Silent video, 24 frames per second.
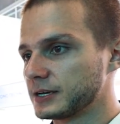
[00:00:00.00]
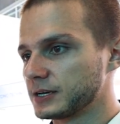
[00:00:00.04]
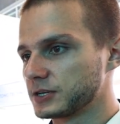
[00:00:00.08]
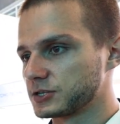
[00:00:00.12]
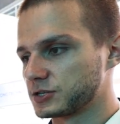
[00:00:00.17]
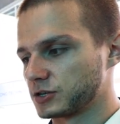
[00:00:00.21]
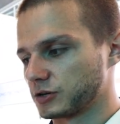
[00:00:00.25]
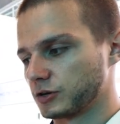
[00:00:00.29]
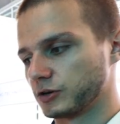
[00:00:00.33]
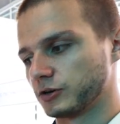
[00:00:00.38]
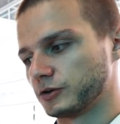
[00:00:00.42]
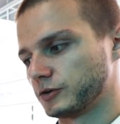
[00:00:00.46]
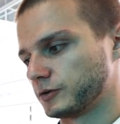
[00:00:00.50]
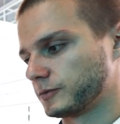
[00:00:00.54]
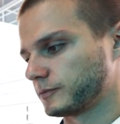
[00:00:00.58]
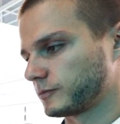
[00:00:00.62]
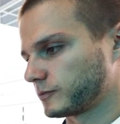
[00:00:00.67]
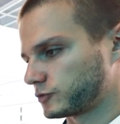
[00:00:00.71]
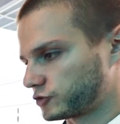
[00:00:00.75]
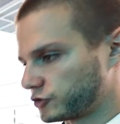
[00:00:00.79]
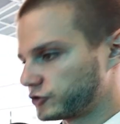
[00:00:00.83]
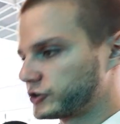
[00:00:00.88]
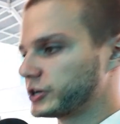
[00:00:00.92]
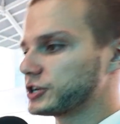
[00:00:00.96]
So
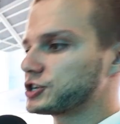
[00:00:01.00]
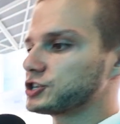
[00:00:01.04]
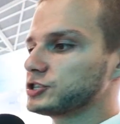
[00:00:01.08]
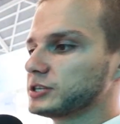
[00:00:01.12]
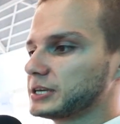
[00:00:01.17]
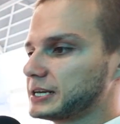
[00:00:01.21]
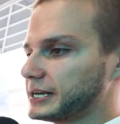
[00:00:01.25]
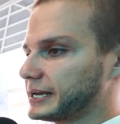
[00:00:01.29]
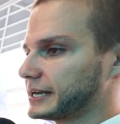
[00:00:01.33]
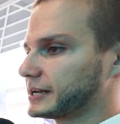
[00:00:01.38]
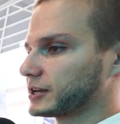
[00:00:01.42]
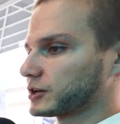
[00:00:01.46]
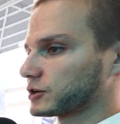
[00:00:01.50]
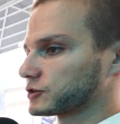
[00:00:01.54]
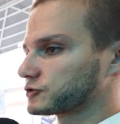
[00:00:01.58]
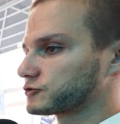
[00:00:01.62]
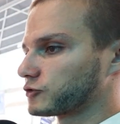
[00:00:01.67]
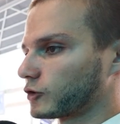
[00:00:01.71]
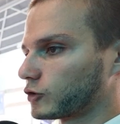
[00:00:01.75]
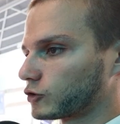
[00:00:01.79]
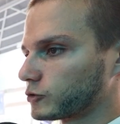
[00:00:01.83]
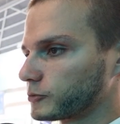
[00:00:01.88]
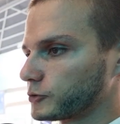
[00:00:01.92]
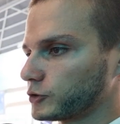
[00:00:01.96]
traditionally in a
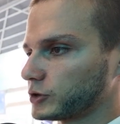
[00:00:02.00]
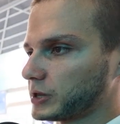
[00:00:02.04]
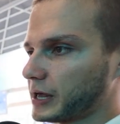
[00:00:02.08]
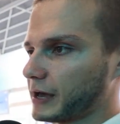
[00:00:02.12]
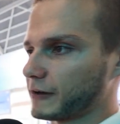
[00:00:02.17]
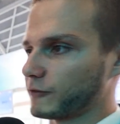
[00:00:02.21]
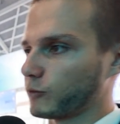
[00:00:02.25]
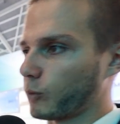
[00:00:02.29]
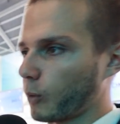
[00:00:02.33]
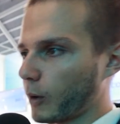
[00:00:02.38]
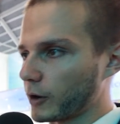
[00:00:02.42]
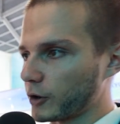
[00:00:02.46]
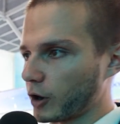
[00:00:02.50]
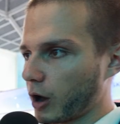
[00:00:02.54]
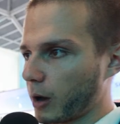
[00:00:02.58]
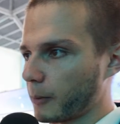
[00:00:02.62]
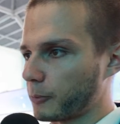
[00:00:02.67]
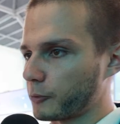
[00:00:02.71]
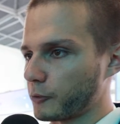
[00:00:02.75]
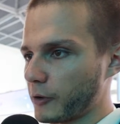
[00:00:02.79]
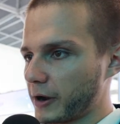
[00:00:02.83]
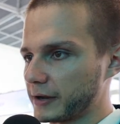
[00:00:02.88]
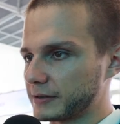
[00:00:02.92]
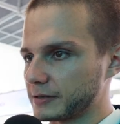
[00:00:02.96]
control room, you'll have one
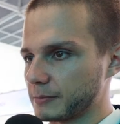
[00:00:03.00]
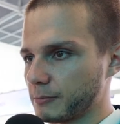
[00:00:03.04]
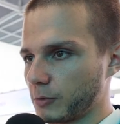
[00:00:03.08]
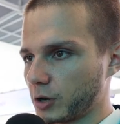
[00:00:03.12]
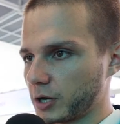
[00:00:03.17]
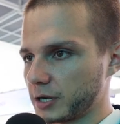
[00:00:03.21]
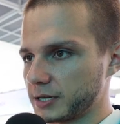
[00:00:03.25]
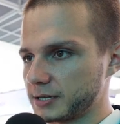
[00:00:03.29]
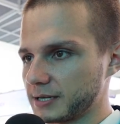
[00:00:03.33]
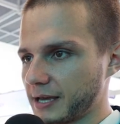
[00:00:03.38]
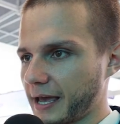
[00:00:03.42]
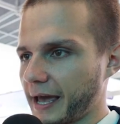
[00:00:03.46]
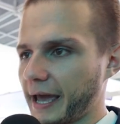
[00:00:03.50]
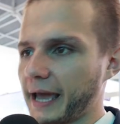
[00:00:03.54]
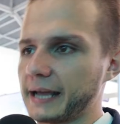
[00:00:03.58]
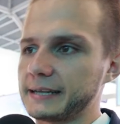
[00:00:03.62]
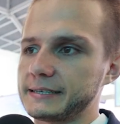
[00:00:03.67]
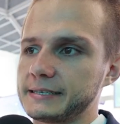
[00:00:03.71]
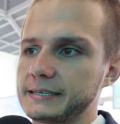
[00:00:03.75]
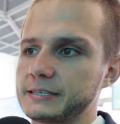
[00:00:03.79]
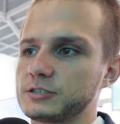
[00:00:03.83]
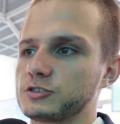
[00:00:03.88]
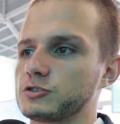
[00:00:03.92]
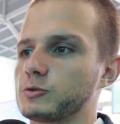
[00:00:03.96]
operator monitor
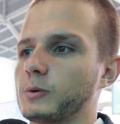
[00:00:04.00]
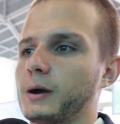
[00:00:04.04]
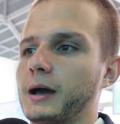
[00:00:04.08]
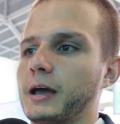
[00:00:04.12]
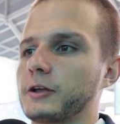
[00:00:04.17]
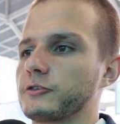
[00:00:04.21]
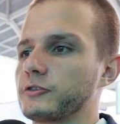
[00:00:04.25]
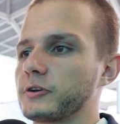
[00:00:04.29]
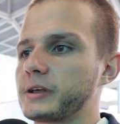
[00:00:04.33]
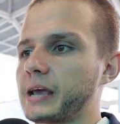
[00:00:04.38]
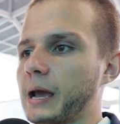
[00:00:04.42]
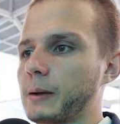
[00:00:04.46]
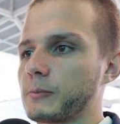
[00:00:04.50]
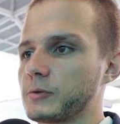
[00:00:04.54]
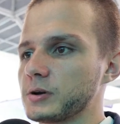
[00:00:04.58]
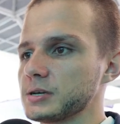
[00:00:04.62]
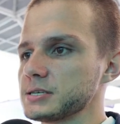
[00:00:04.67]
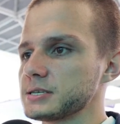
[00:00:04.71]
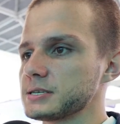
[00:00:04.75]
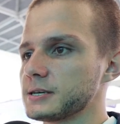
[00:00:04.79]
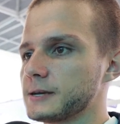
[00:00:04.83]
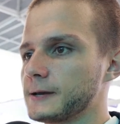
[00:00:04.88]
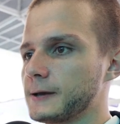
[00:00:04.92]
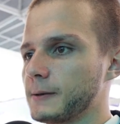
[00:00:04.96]
80 to 100
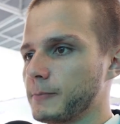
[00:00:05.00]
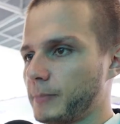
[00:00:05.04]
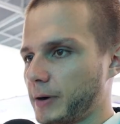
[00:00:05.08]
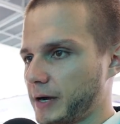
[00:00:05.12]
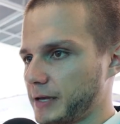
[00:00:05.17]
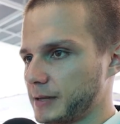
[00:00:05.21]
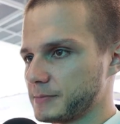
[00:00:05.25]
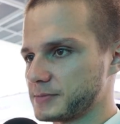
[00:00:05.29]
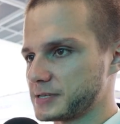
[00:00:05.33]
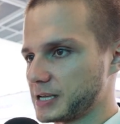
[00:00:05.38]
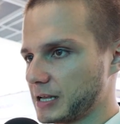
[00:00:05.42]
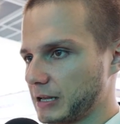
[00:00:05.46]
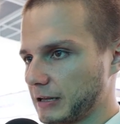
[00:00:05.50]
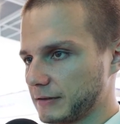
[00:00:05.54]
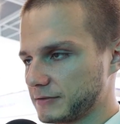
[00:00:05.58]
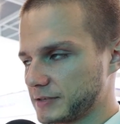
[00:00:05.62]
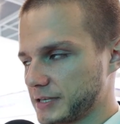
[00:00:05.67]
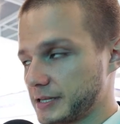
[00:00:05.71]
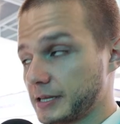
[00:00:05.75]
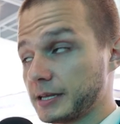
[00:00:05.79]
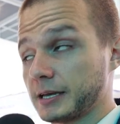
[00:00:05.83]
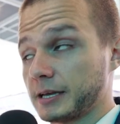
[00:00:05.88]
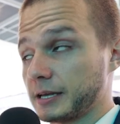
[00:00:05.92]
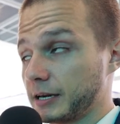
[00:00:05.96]
cameras by themselves,
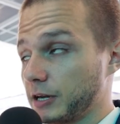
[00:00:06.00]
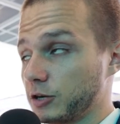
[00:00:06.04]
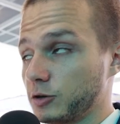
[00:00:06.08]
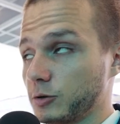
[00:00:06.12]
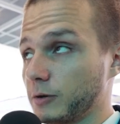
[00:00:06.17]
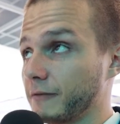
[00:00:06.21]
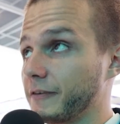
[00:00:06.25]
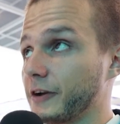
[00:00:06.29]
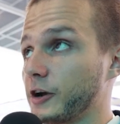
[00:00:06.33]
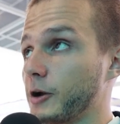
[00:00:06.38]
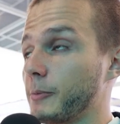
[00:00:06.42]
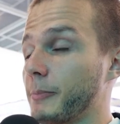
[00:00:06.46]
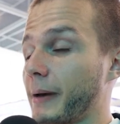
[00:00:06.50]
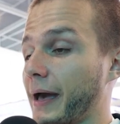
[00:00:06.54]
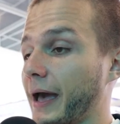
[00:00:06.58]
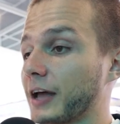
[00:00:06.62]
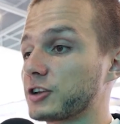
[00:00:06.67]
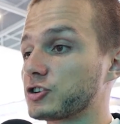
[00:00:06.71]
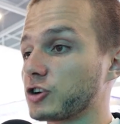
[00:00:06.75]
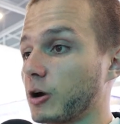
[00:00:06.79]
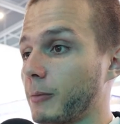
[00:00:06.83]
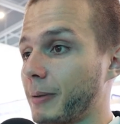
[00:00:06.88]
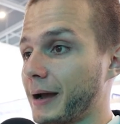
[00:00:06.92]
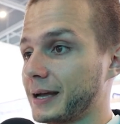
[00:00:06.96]
and they're going to do a very
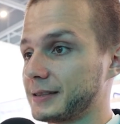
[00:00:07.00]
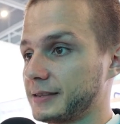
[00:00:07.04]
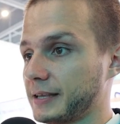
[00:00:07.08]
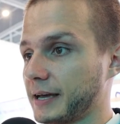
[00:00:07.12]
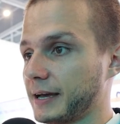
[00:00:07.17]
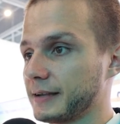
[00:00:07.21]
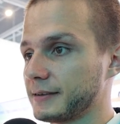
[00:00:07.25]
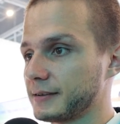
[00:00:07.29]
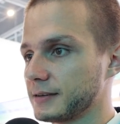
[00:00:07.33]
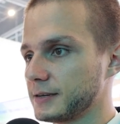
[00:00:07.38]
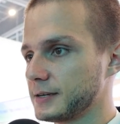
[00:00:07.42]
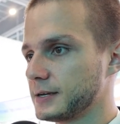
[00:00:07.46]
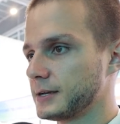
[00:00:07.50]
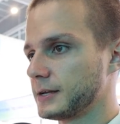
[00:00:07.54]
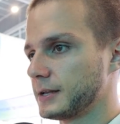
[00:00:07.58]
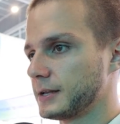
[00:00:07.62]
bad job at that.